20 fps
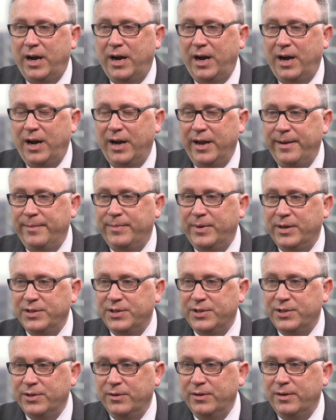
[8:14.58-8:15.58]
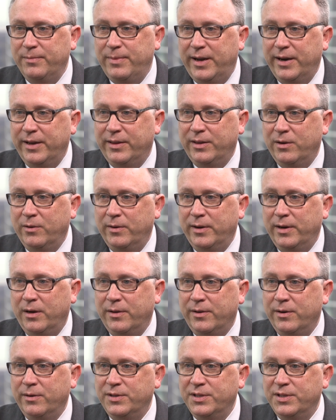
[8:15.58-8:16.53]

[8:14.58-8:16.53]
I am concerned about it though at other